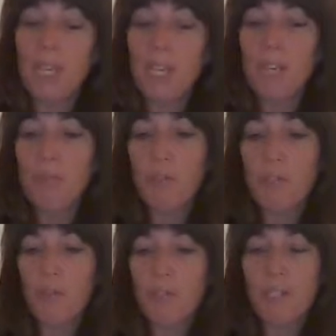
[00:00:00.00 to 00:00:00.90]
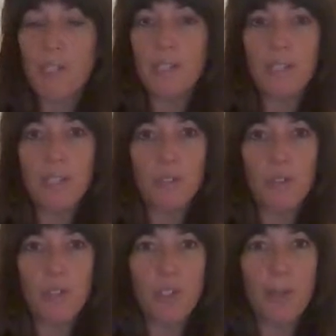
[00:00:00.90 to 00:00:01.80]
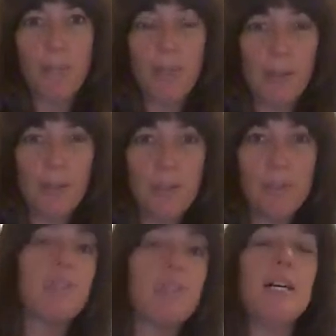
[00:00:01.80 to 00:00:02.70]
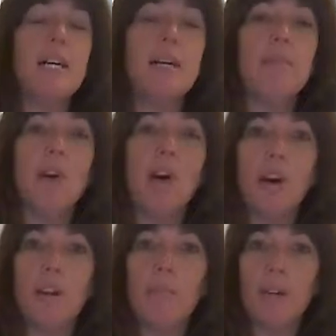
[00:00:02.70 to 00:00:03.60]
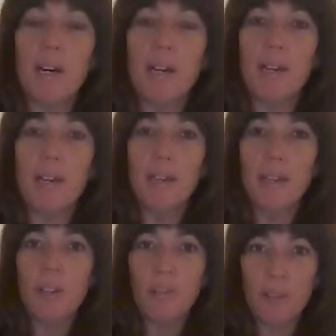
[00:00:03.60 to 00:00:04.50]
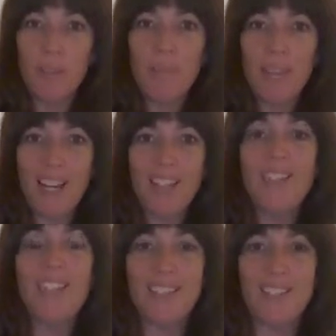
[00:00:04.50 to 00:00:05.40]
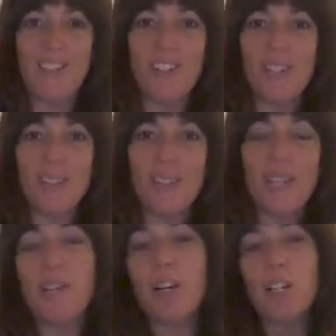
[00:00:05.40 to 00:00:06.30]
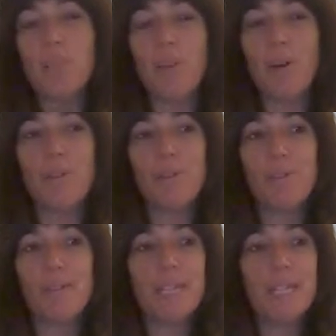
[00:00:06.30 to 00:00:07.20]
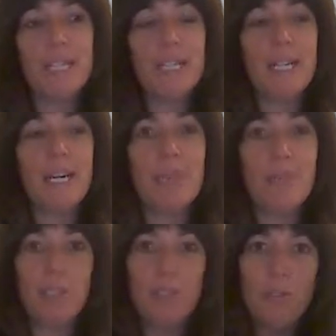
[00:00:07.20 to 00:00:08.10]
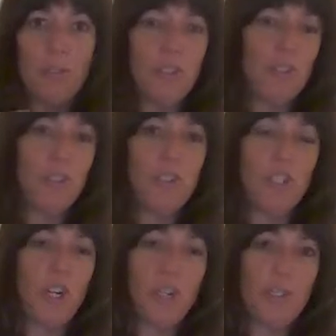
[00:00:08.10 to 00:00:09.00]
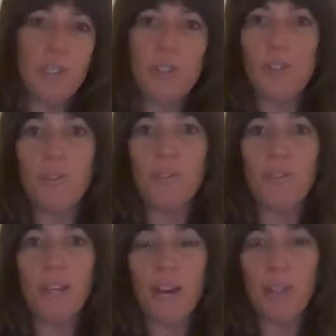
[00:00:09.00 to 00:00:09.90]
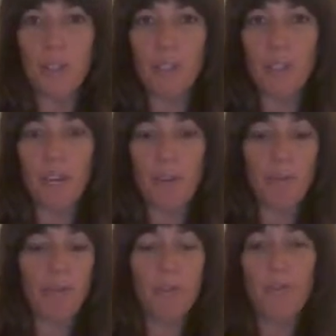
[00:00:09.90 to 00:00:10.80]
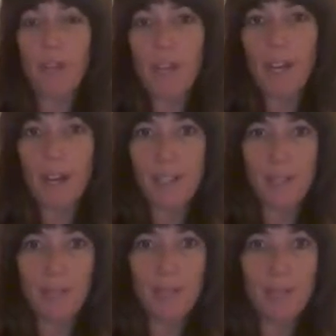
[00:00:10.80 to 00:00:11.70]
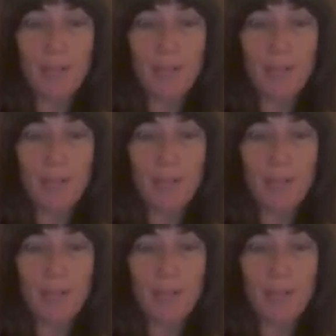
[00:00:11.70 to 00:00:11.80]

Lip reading: If you're interested in dilution amounts, on my group page, The Essentials, I've actually posted a dilution chart, so you can have a look at that. Feel free to ask me.